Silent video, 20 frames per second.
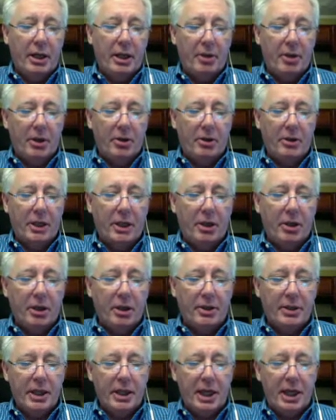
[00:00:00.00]
I'm not going to take a
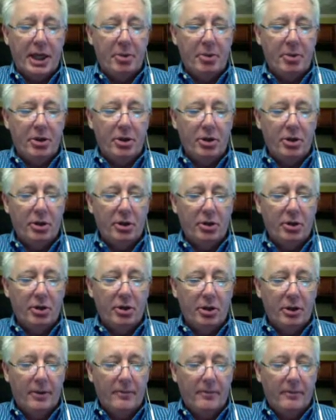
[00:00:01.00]
lot of time here.
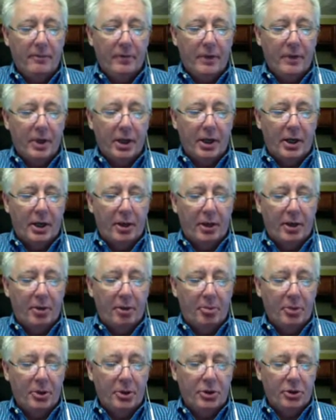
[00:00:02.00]

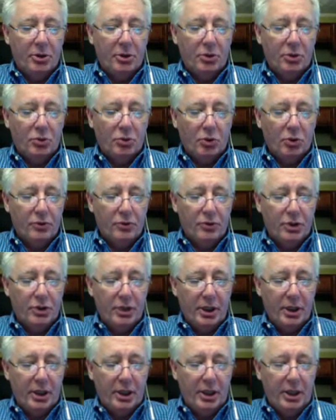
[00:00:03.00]
but you can sort of
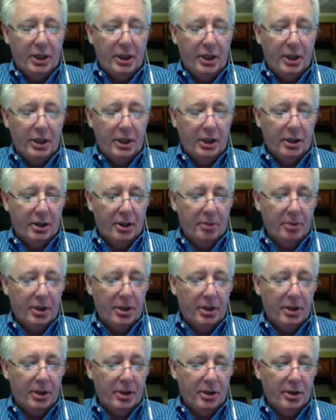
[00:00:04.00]
see, I'll come
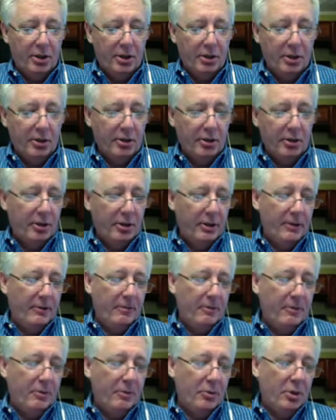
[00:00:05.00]
down here,
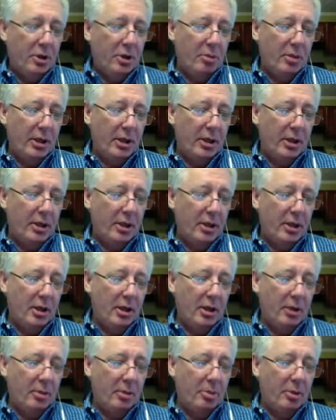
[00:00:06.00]
we'll come back
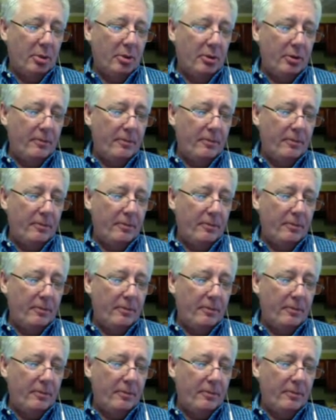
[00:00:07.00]
up.